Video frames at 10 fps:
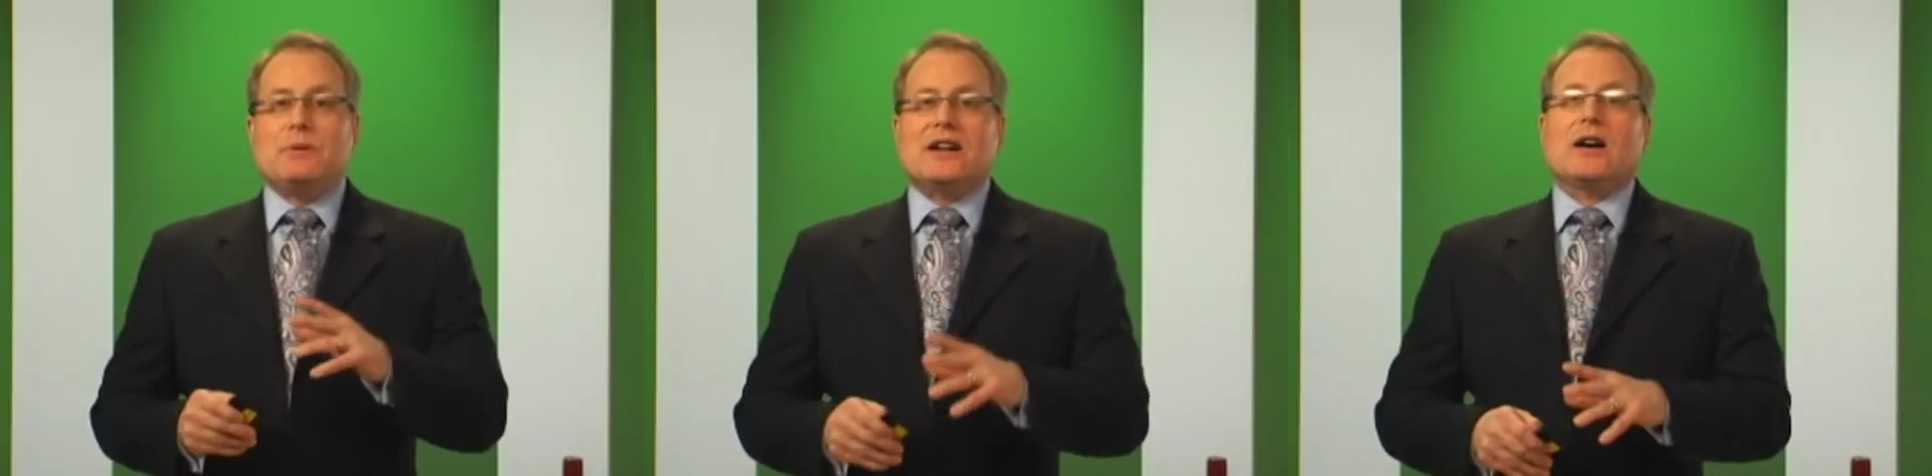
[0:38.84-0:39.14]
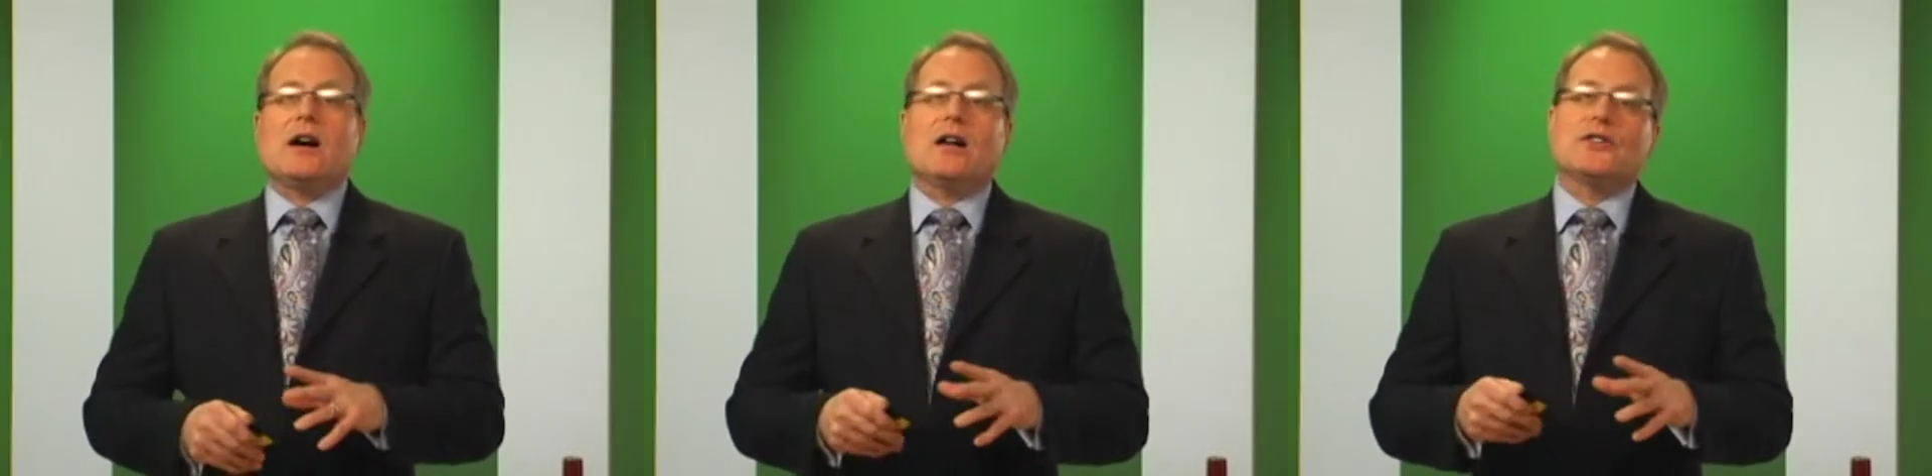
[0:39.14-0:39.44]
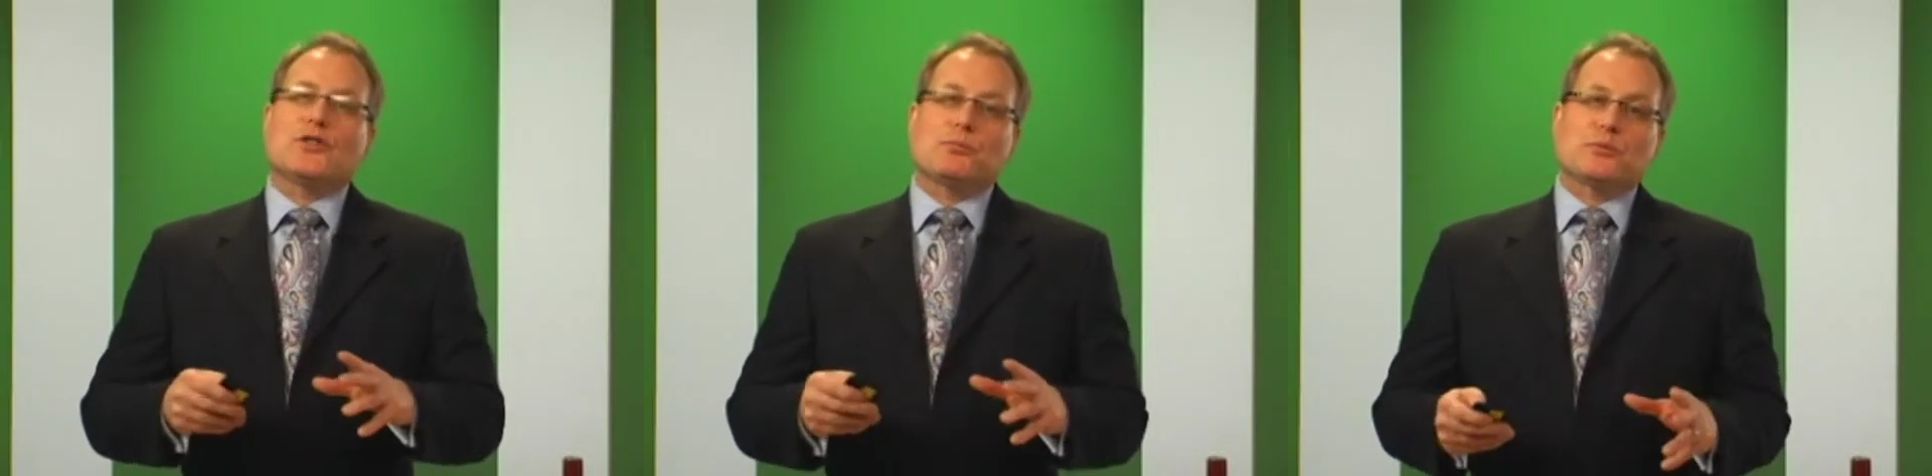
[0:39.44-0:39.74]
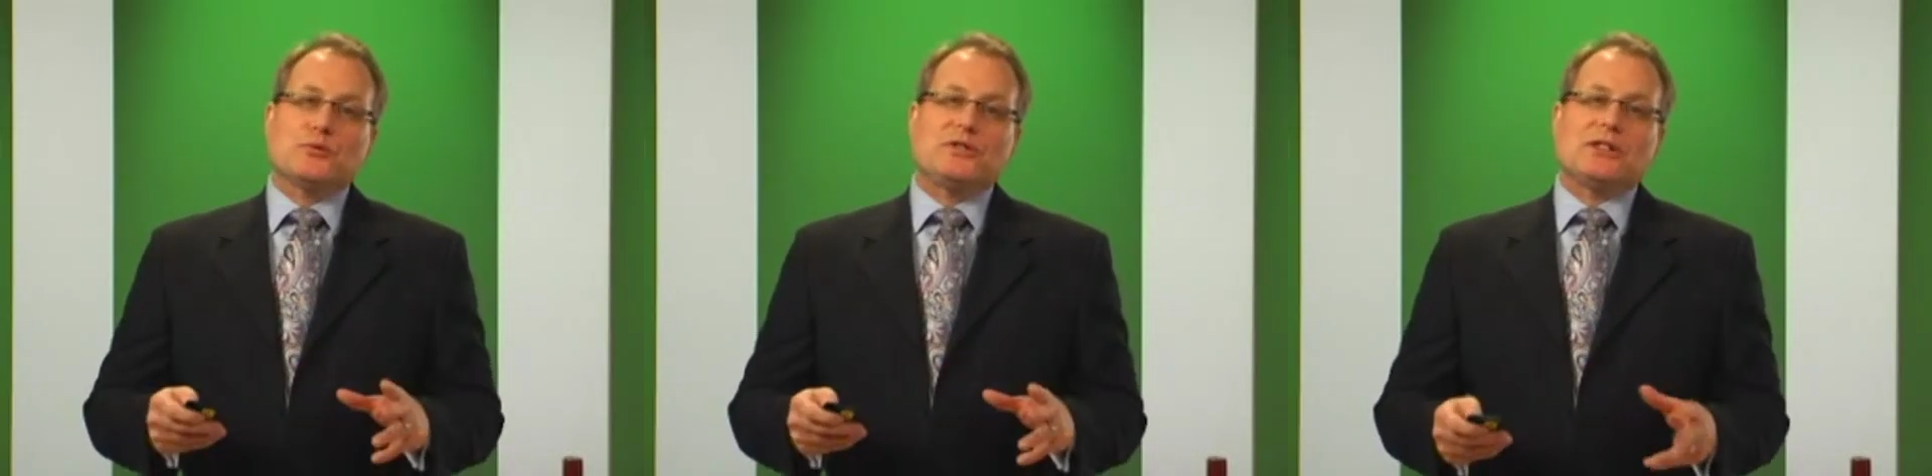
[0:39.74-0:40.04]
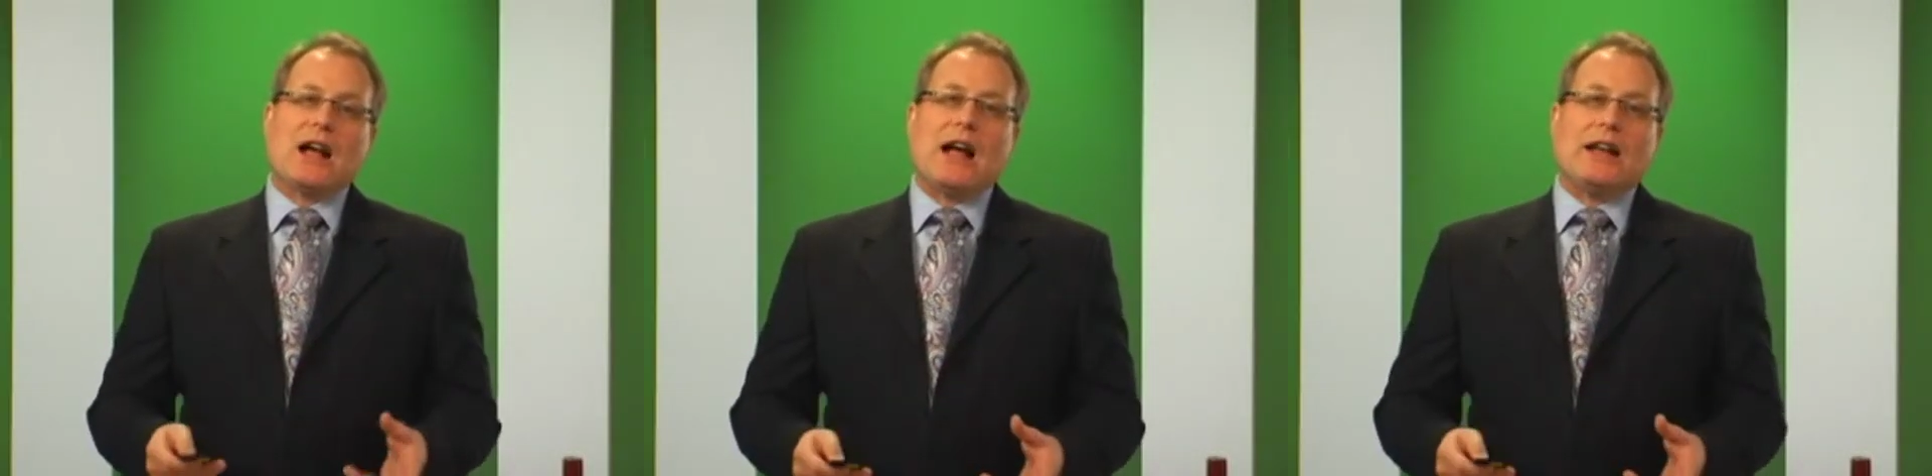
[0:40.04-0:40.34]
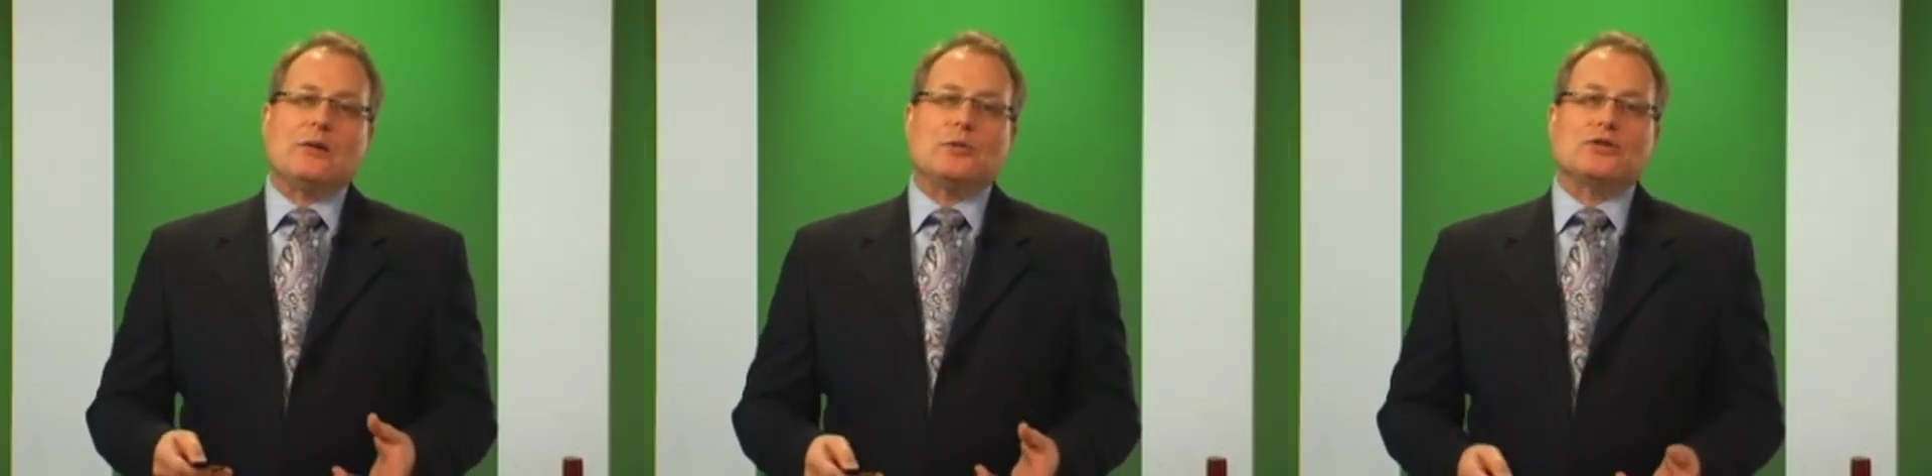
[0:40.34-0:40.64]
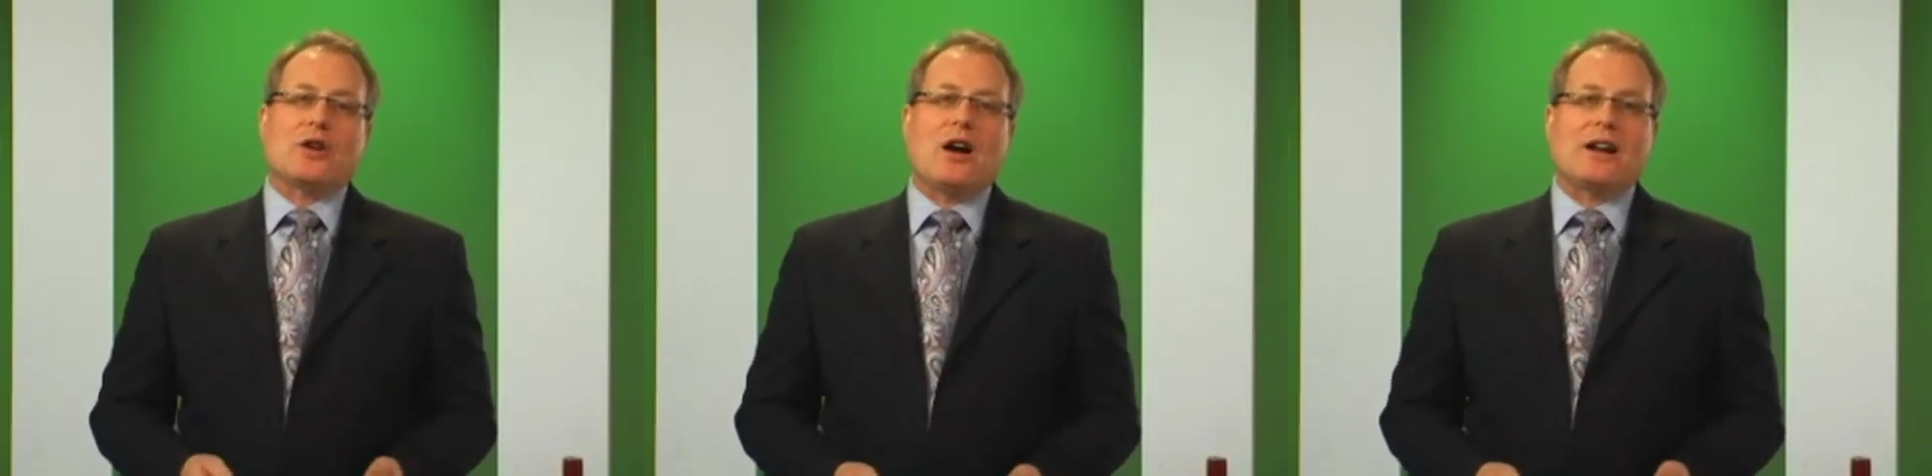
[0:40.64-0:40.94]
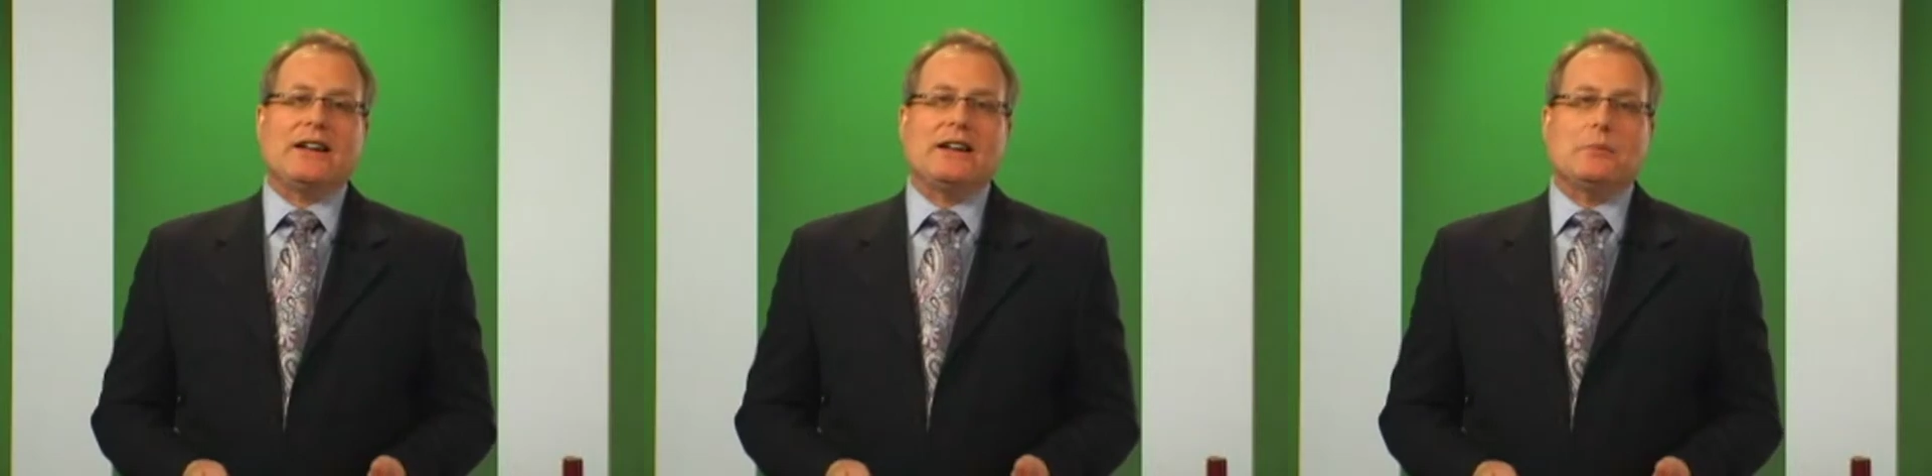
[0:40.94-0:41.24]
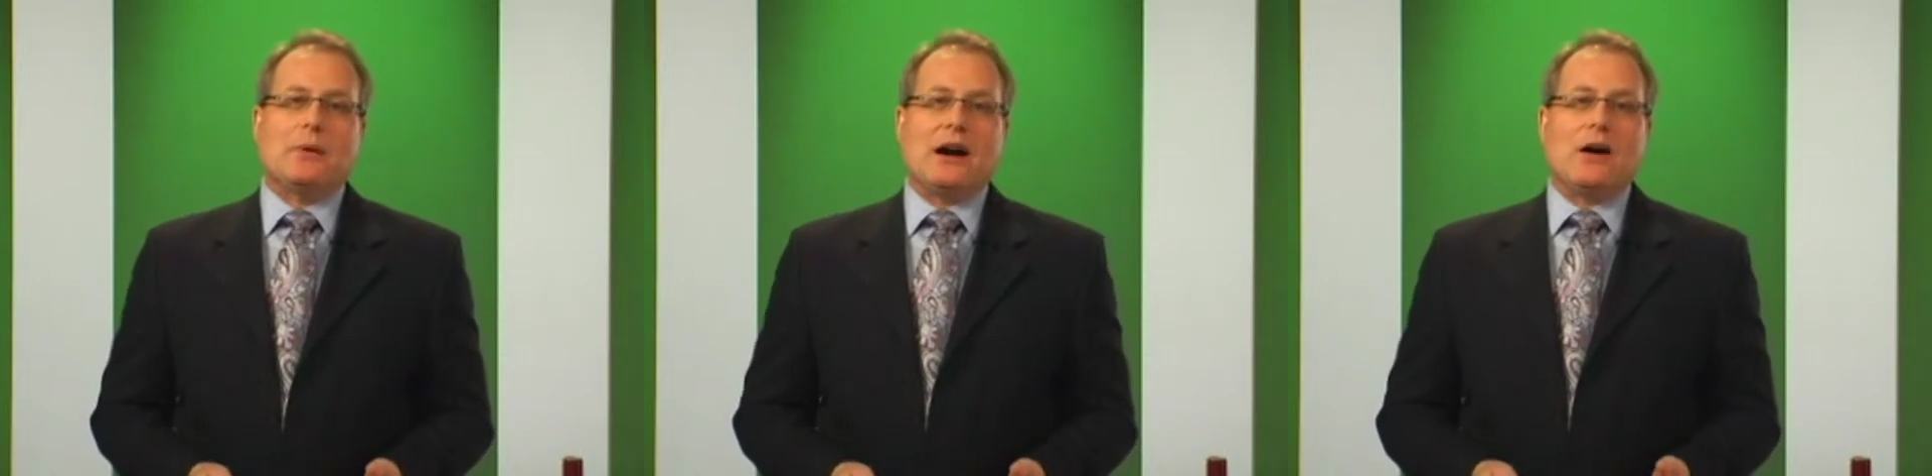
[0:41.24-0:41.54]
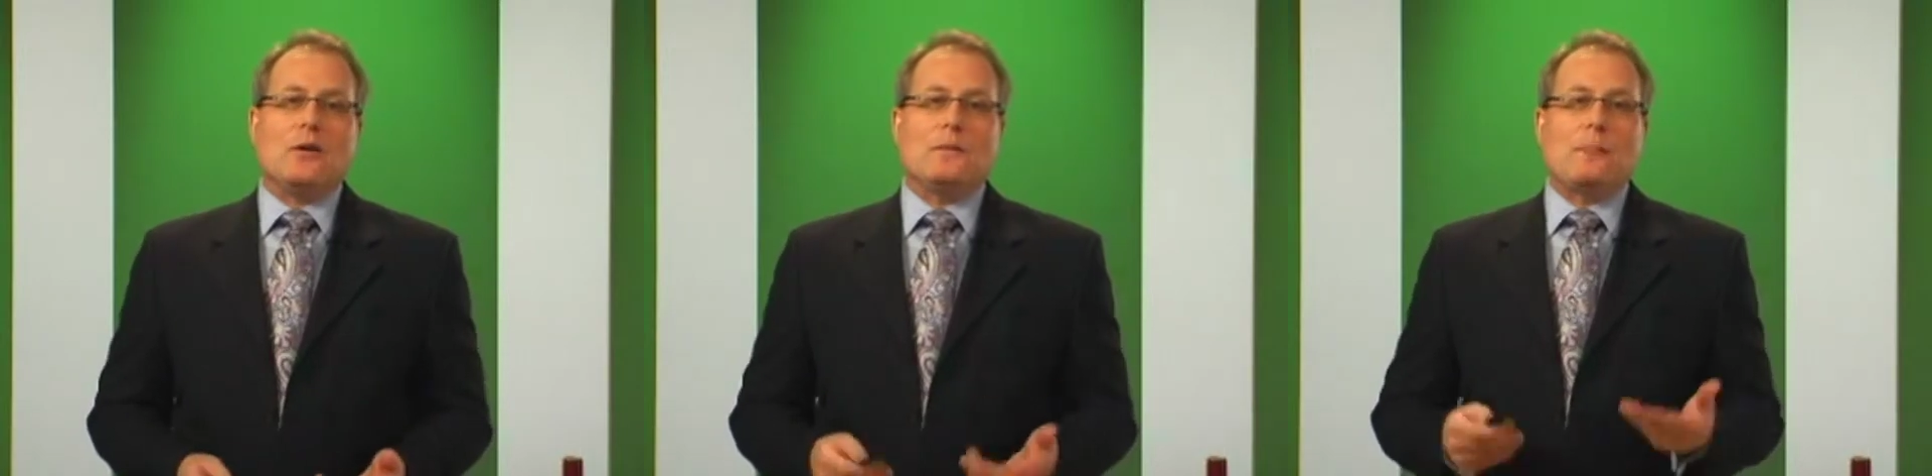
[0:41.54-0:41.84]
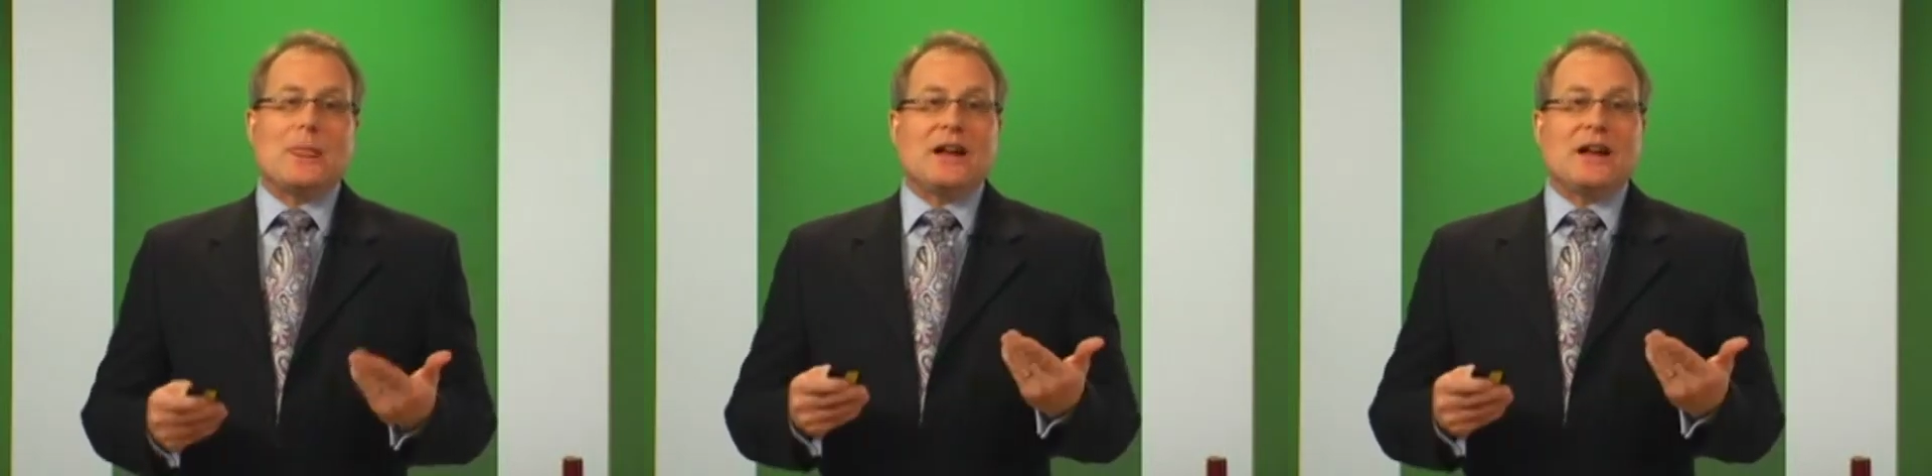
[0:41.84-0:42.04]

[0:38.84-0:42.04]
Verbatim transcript: because the prudent diet was talking about